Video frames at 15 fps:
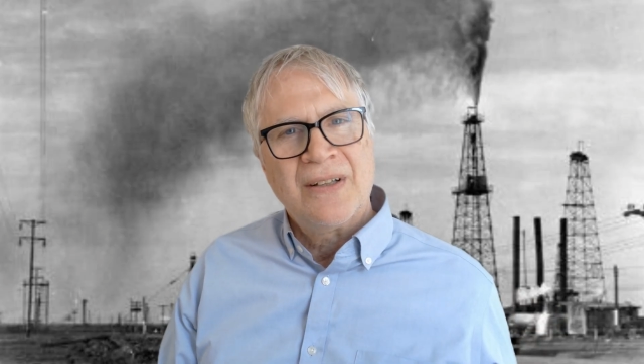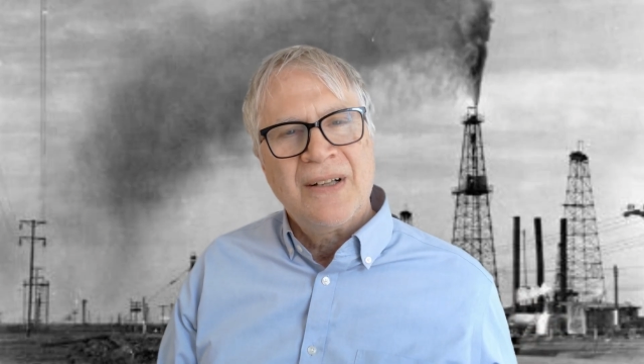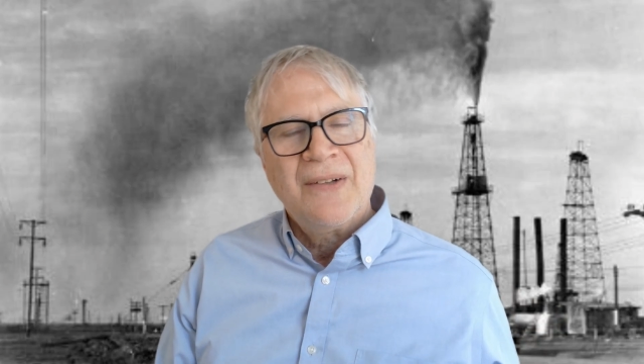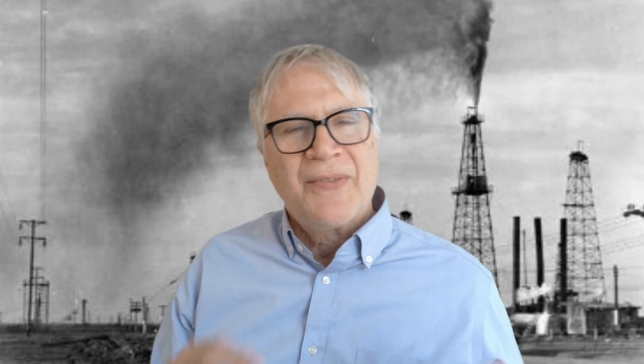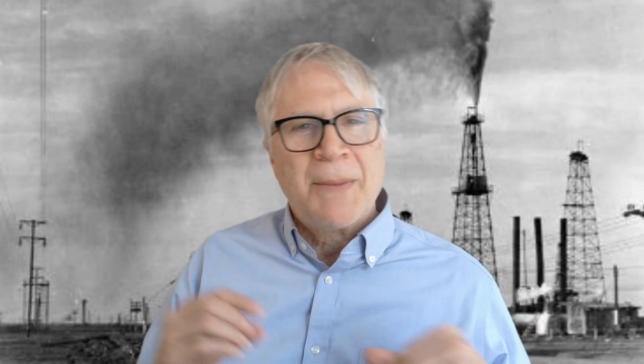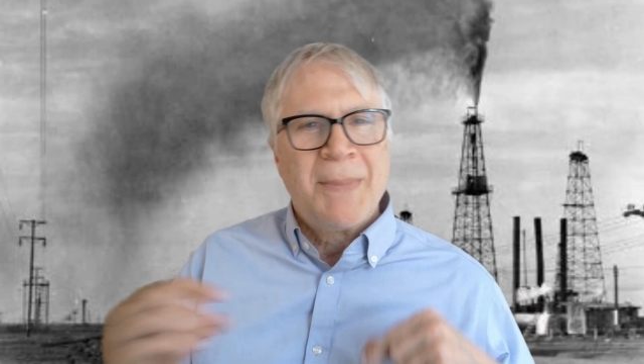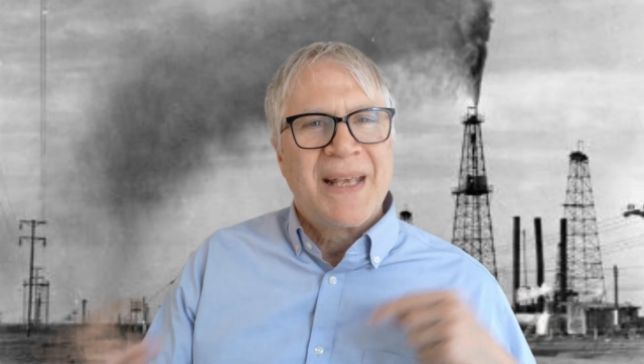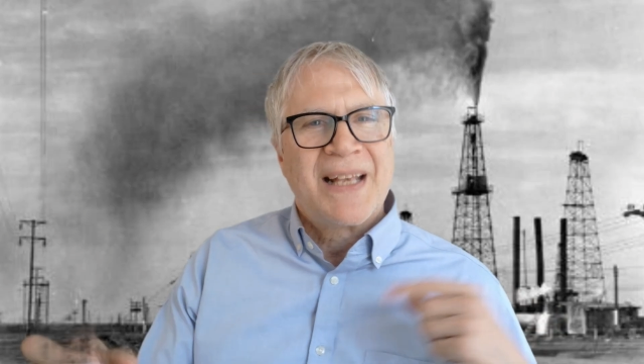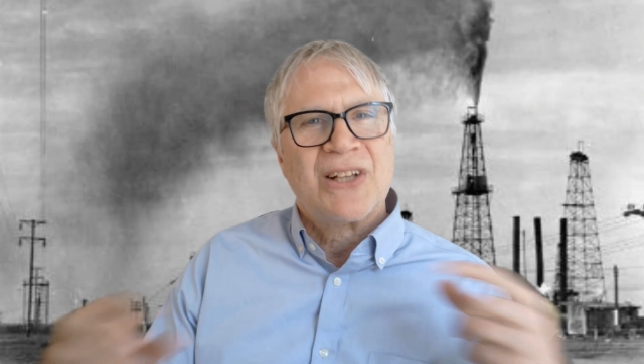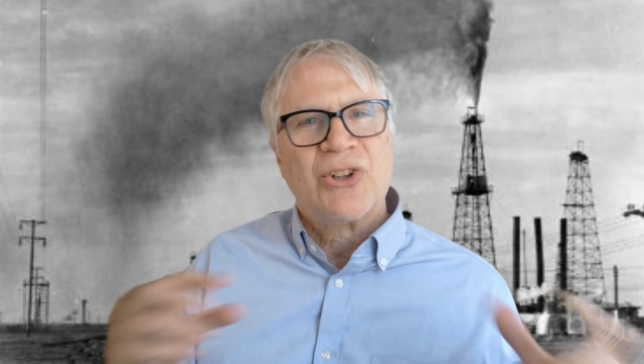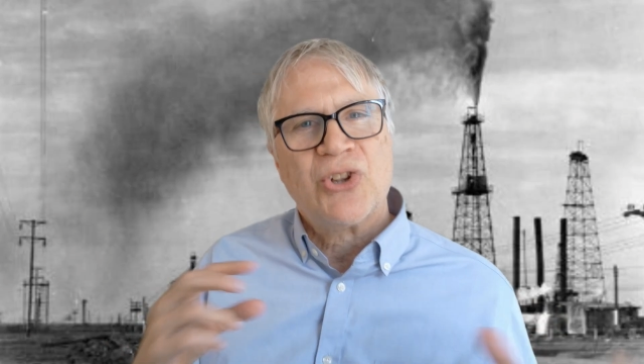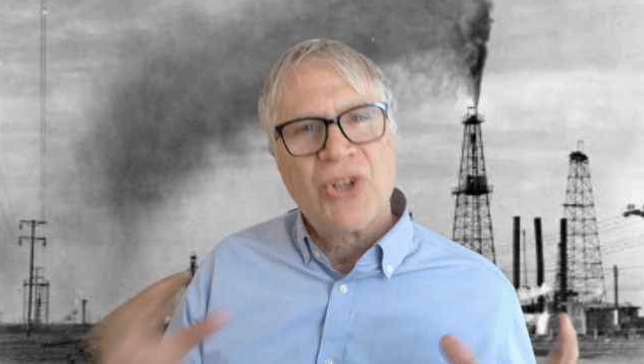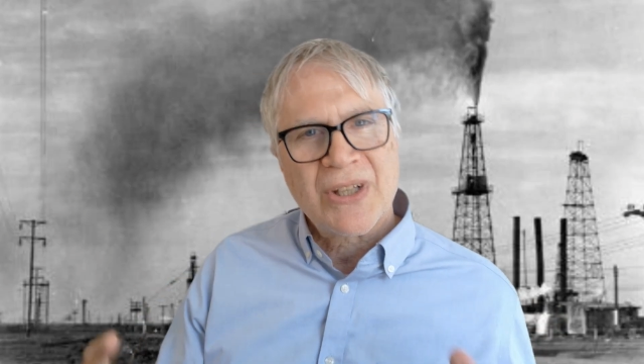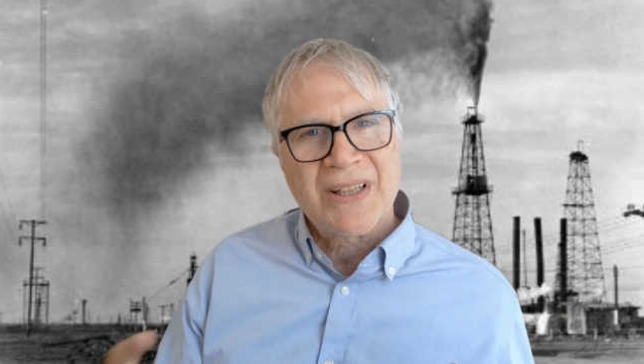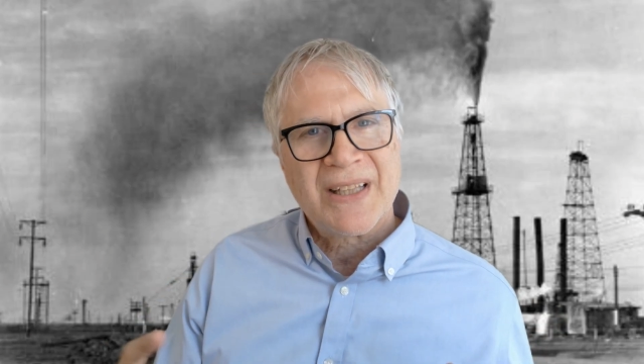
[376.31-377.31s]
They make it
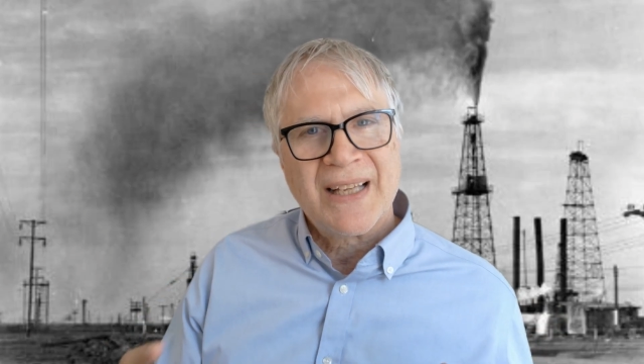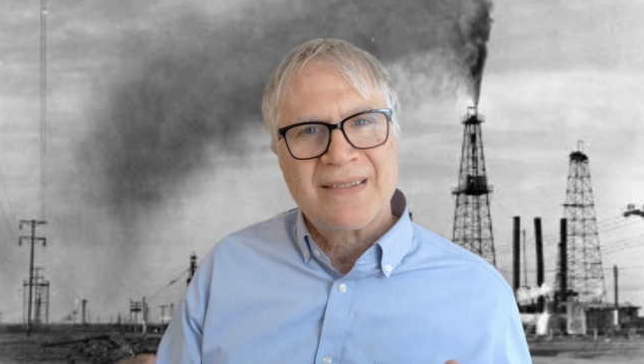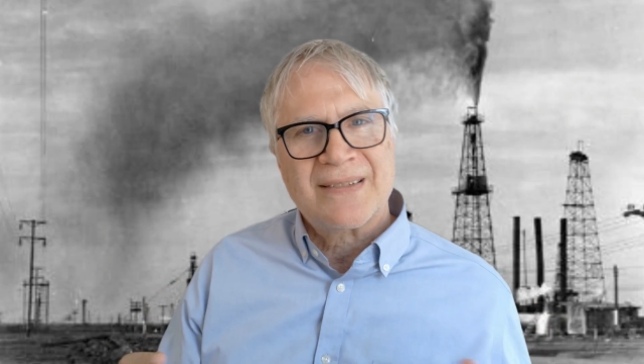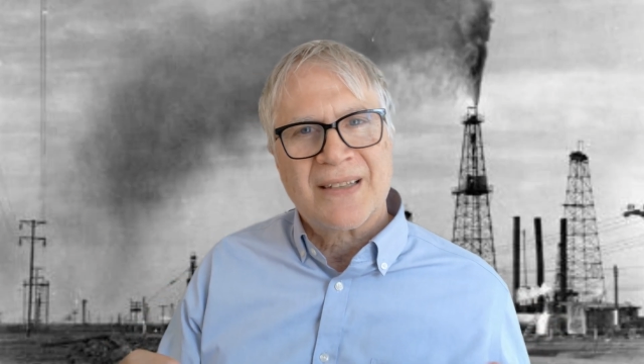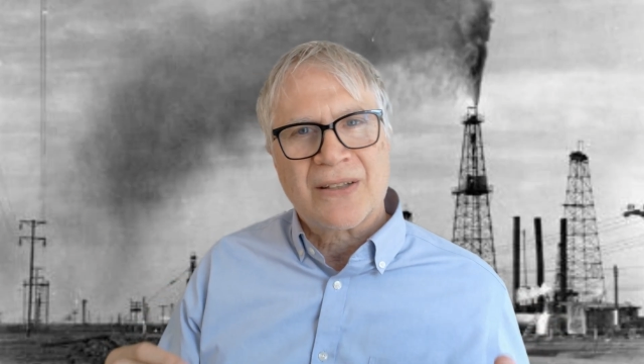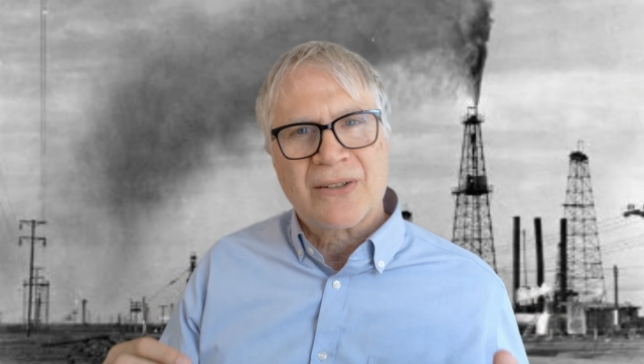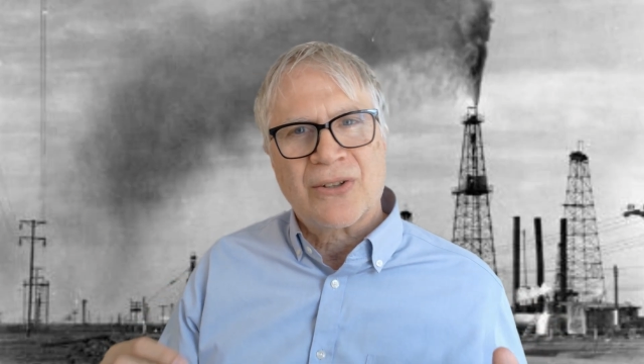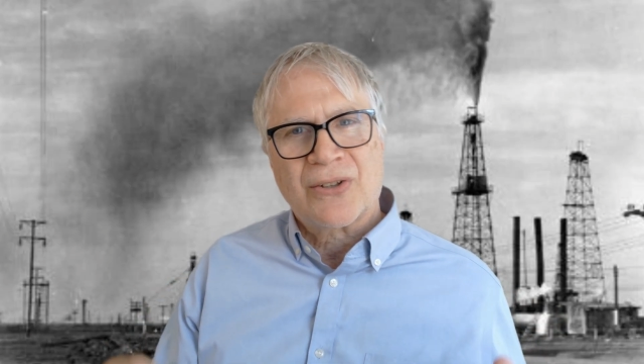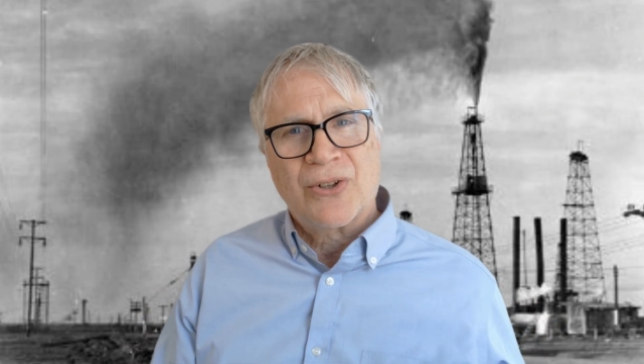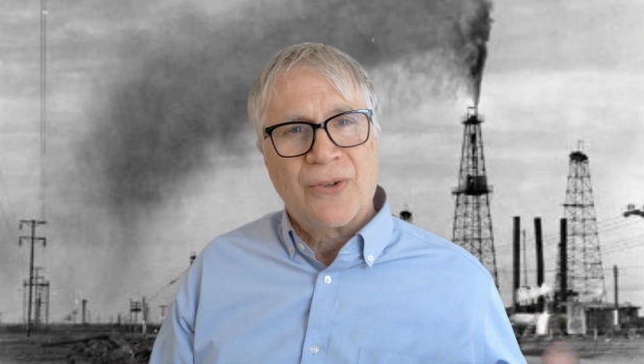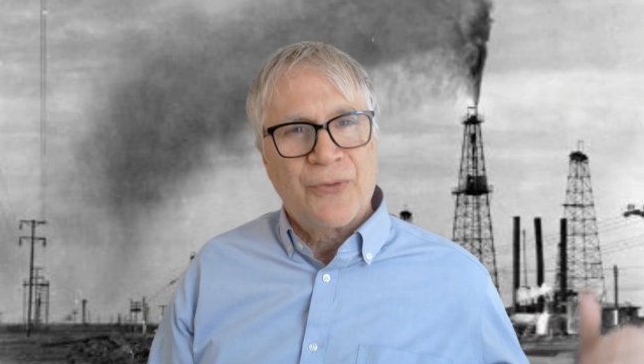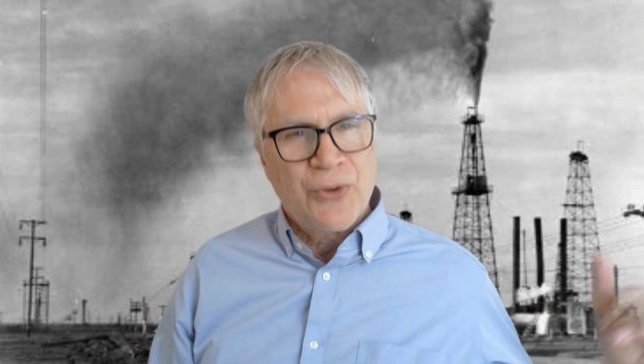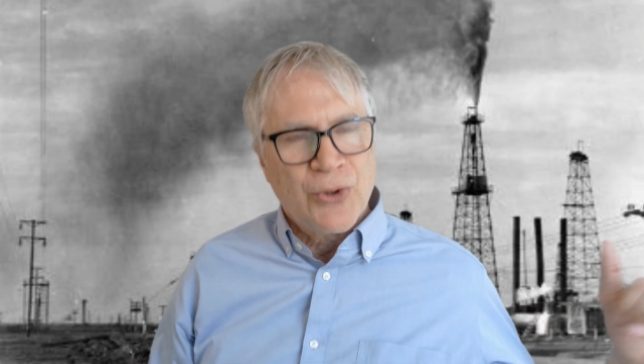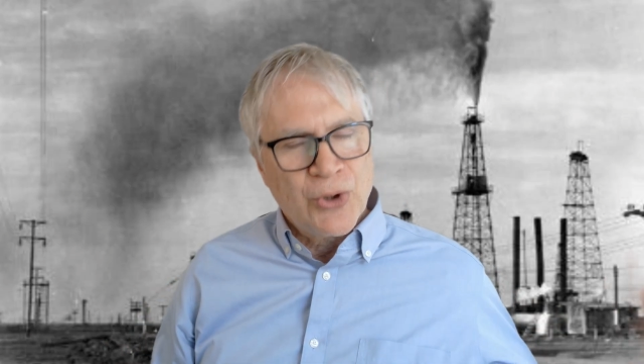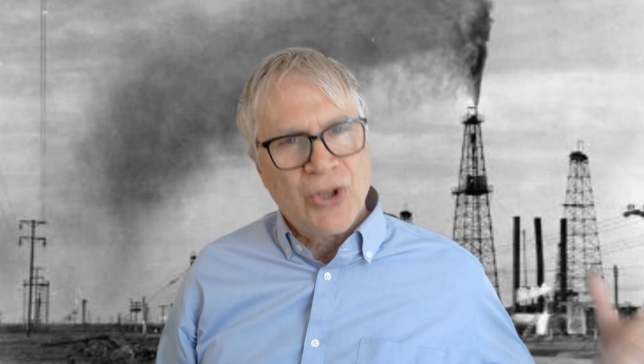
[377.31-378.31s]
look like cyclical
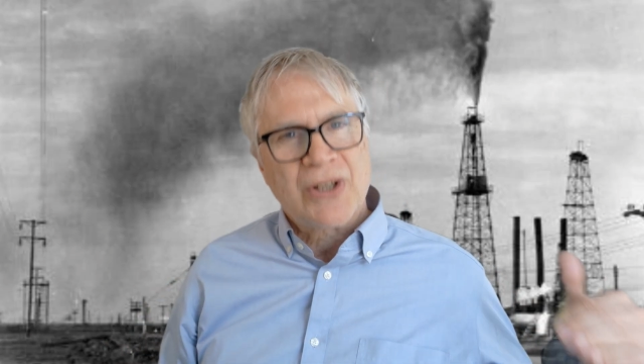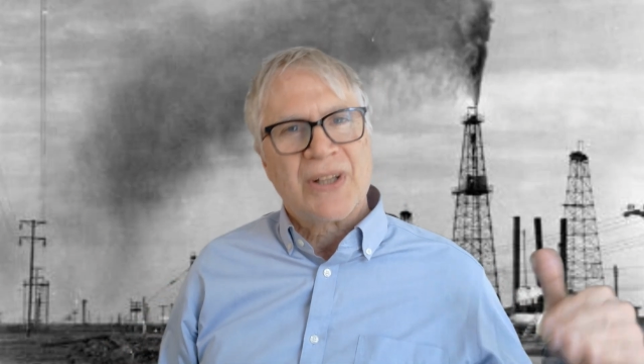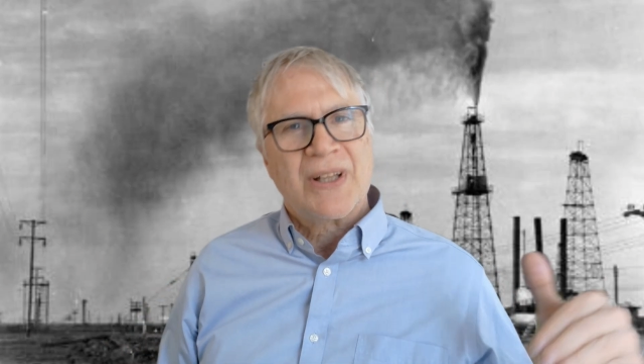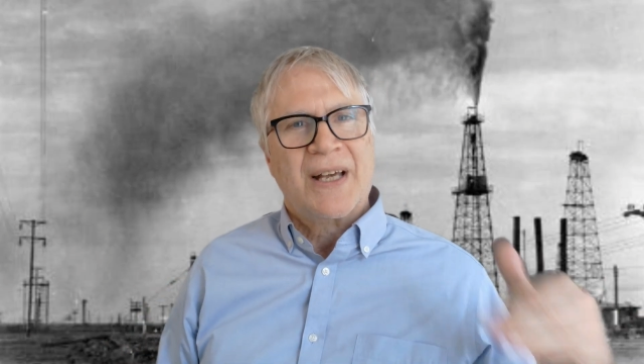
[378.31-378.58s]
if you look